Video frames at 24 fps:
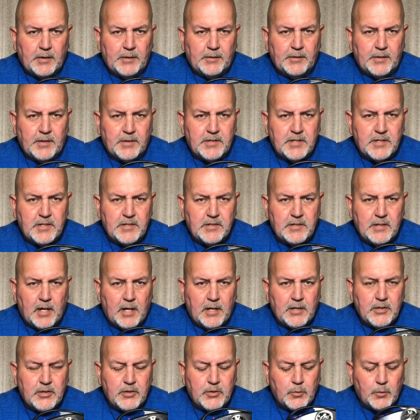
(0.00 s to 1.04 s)
This is
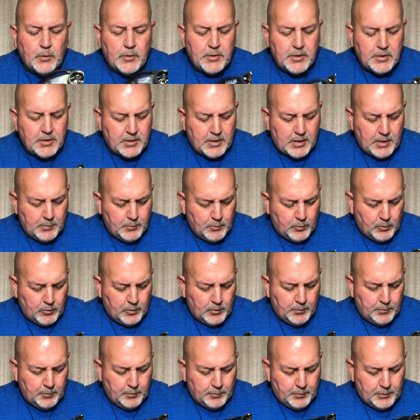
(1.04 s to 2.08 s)
not switches anymore,
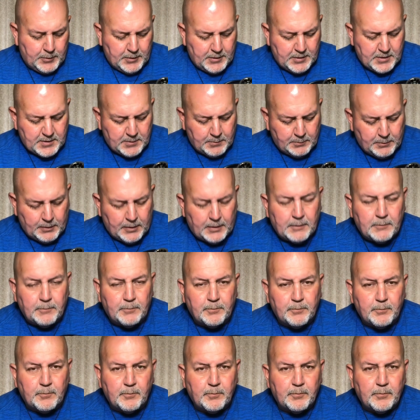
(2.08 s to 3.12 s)
but it is a button.
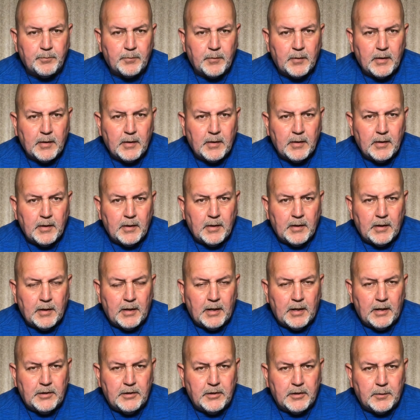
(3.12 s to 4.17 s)

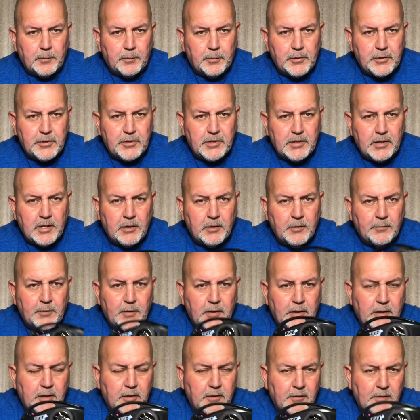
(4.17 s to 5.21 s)
And you can push it down if you can
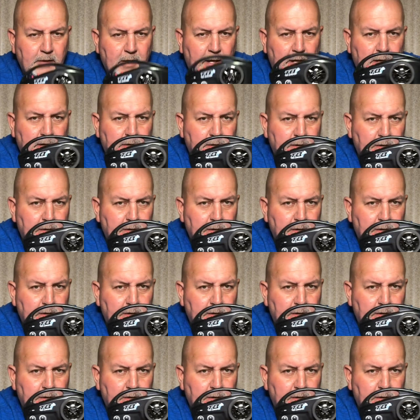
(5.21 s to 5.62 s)
hear that.